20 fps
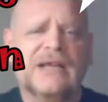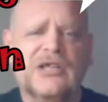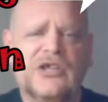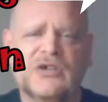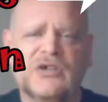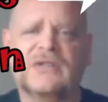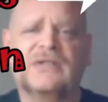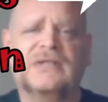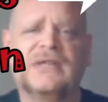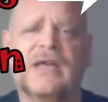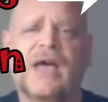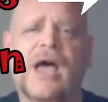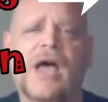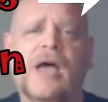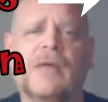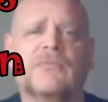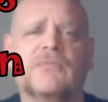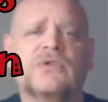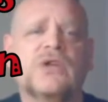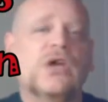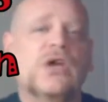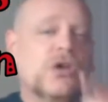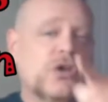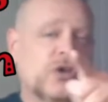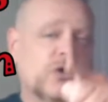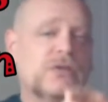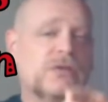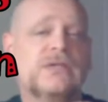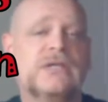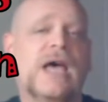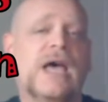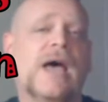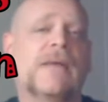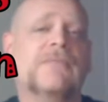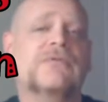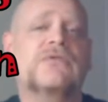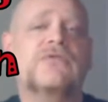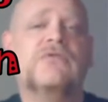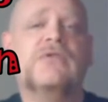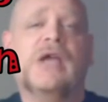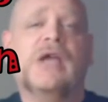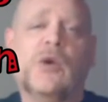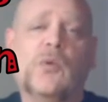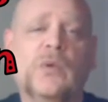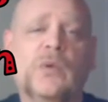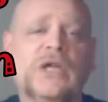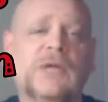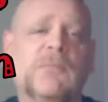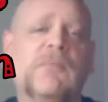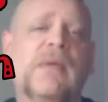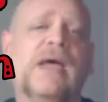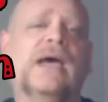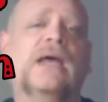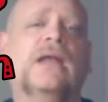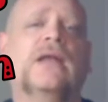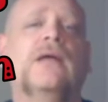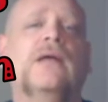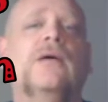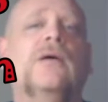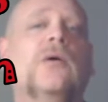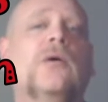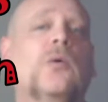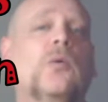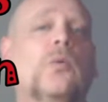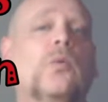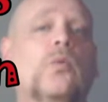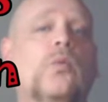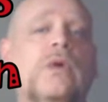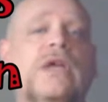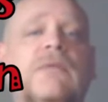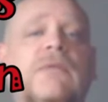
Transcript: good times. Good times create weak men. Weak